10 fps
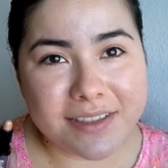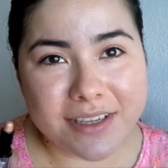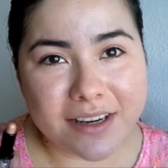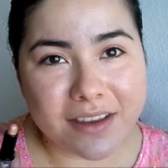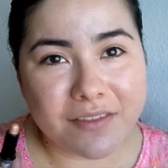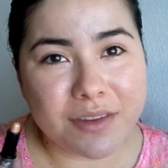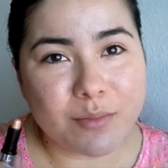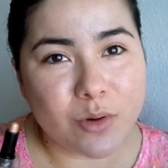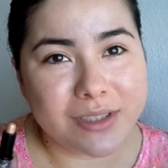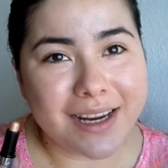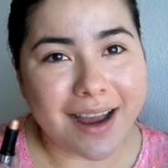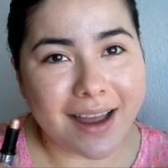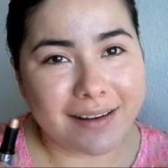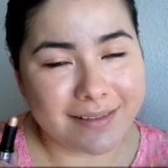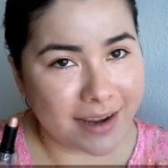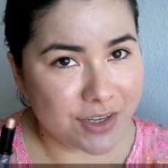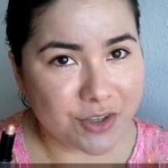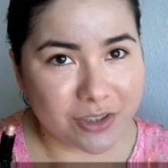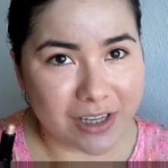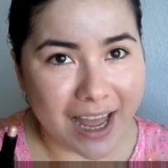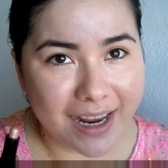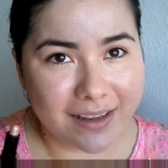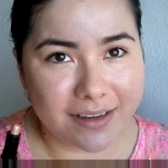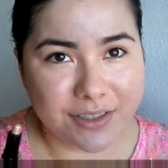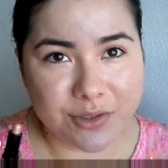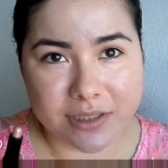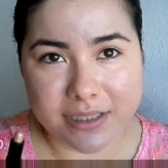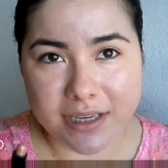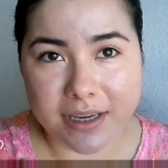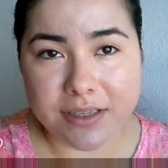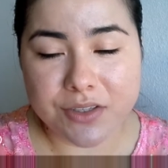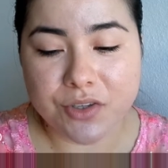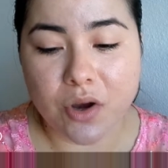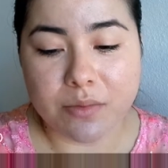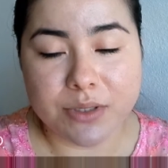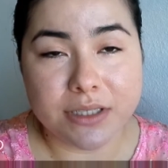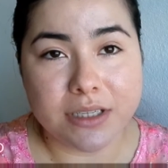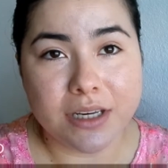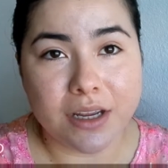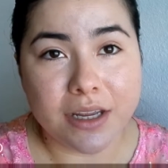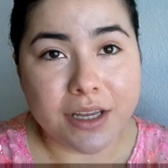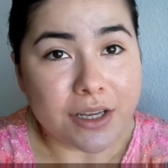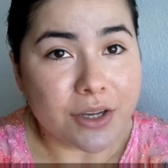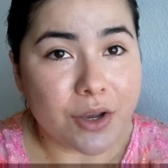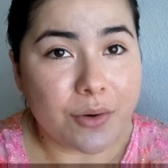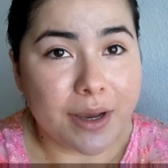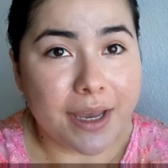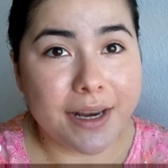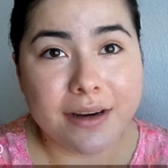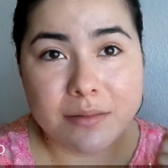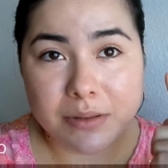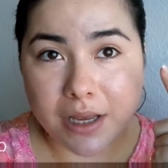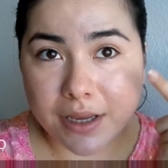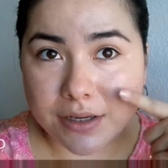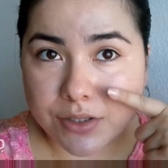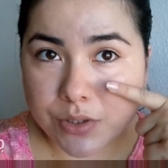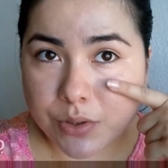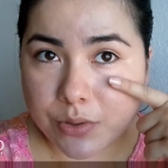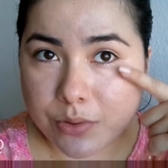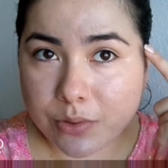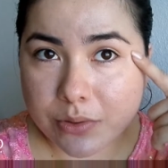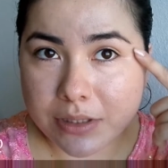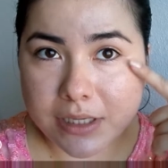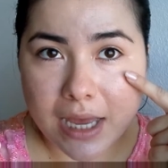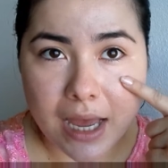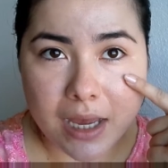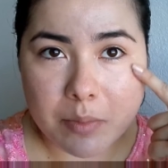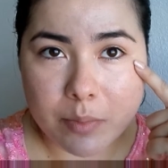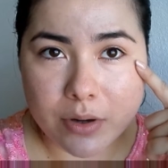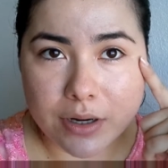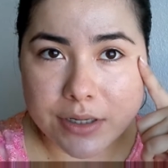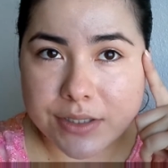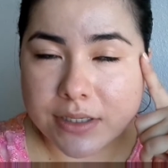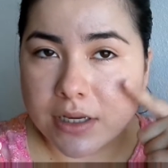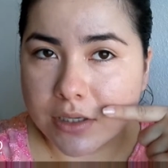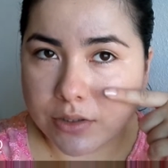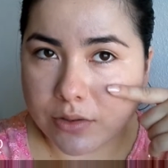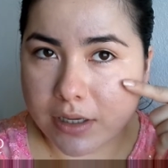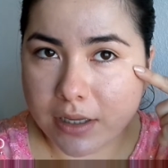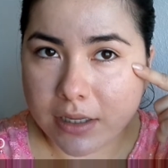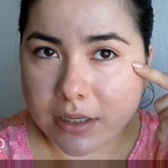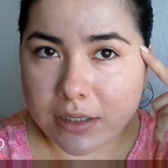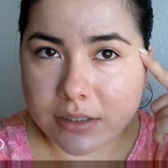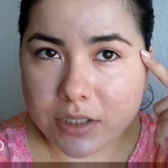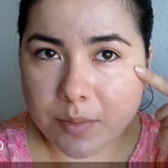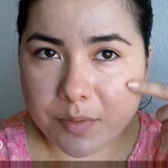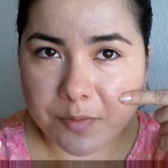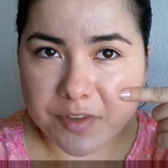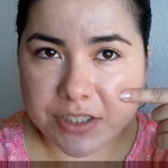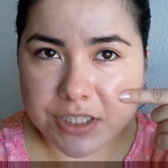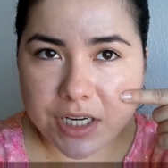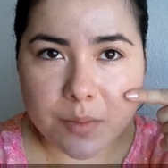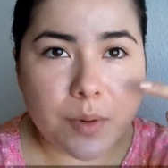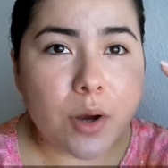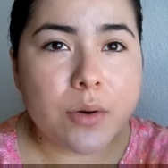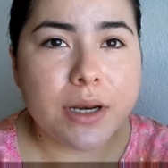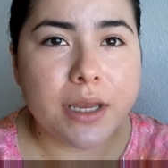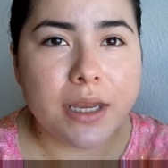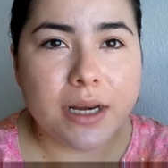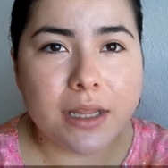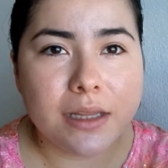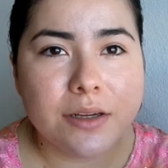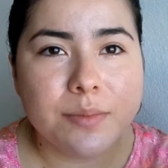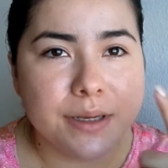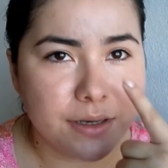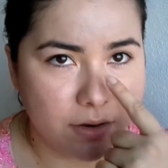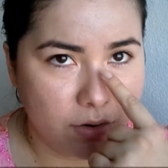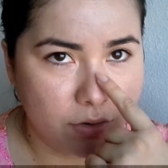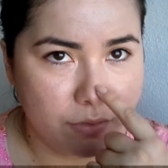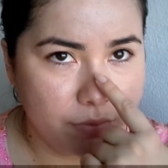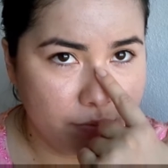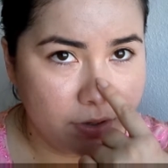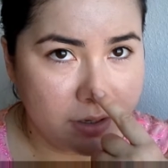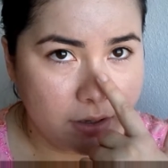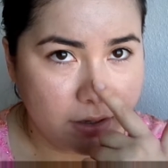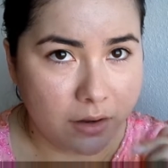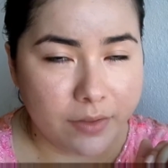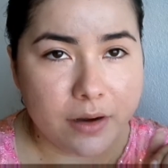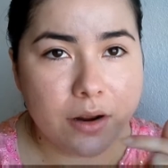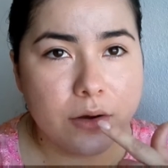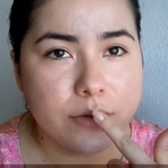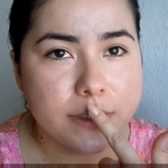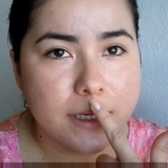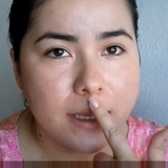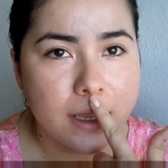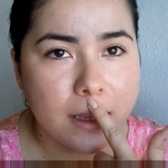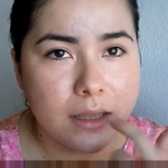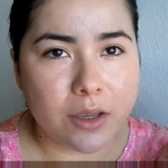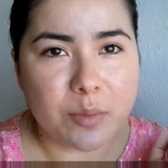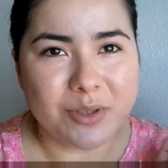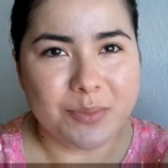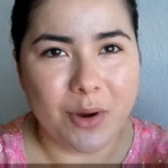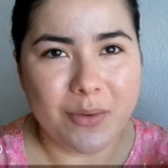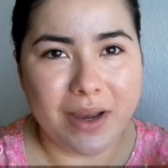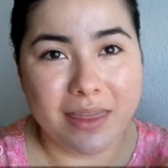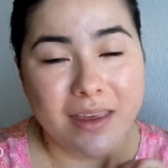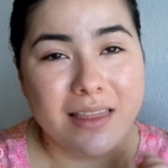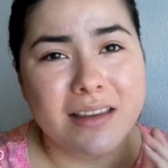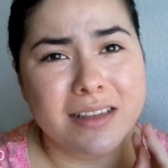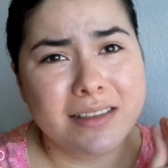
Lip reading: is gonna give the most natural highlight to the skin. So I'm just gonna go ahead and apply it to the high parts, so the top of the cheekbone and a little bit of on the nose and the cupid's bow. I think